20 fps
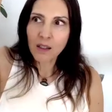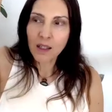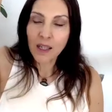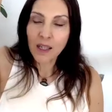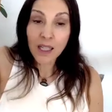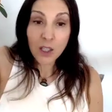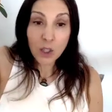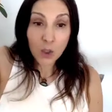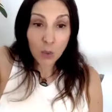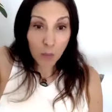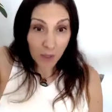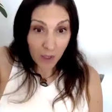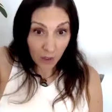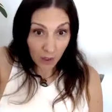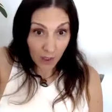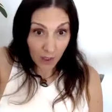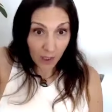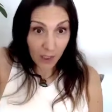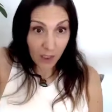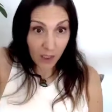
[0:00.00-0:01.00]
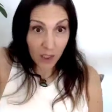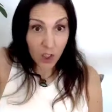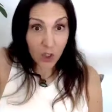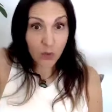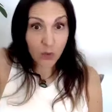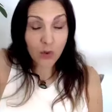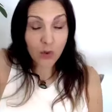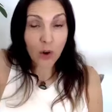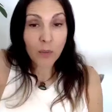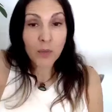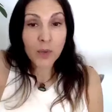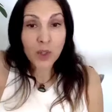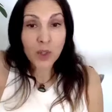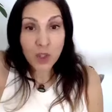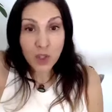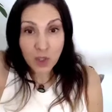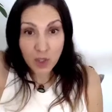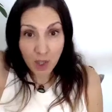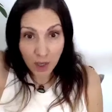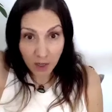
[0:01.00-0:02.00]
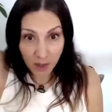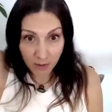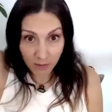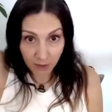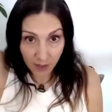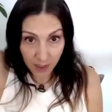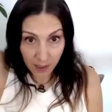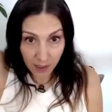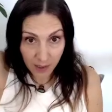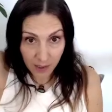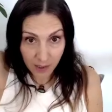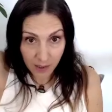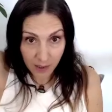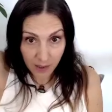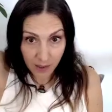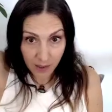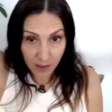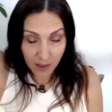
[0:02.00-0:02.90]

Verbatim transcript: experience from the surface.